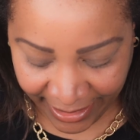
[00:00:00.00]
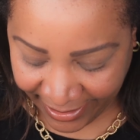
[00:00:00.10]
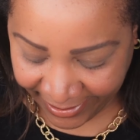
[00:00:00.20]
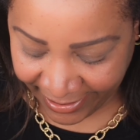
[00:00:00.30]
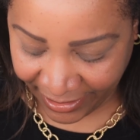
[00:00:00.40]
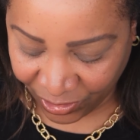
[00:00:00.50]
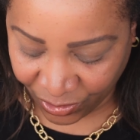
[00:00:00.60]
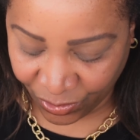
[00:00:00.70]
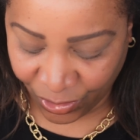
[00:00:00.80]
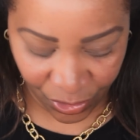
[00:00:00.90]
easy
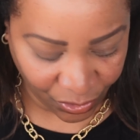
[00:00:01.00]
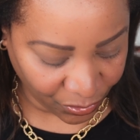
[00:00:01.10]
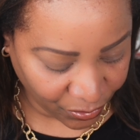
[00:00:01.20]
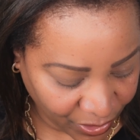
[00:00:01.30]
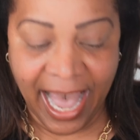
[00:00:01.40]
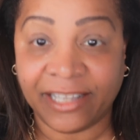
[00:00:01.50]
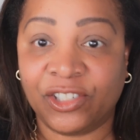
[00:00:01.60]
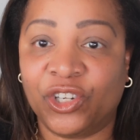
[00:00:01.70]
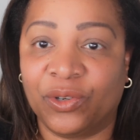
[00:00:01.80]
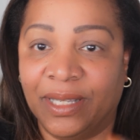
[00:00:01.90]
to do
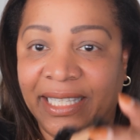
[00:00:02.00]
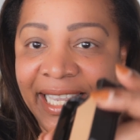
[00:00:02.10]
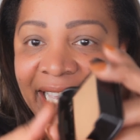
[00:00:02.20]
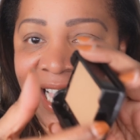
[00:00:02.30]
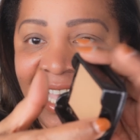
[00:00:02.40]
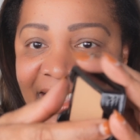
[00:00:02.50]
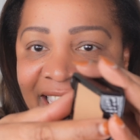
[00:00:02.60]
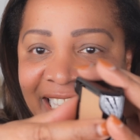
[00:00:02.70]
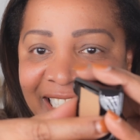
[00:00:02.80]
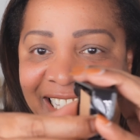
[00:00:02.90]
actually, and
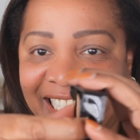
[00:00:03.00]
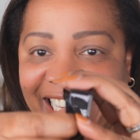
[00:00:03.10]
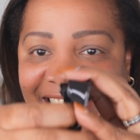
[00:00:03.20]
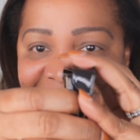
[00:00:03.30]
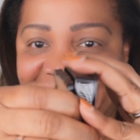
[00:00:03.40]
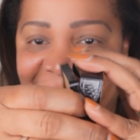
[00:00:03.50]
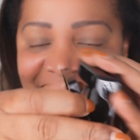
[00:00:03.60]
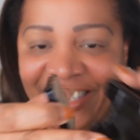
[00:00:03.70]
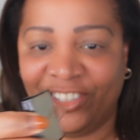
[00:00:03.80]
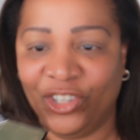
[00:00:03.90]
this is
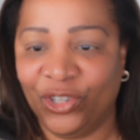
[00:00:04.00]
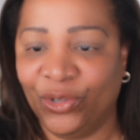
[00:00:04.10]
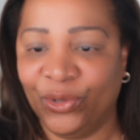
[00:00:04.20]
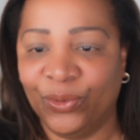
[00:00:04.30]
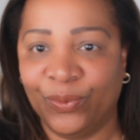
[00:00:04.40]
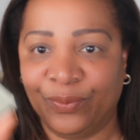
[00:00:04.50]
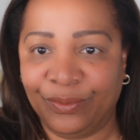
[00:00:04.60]
the new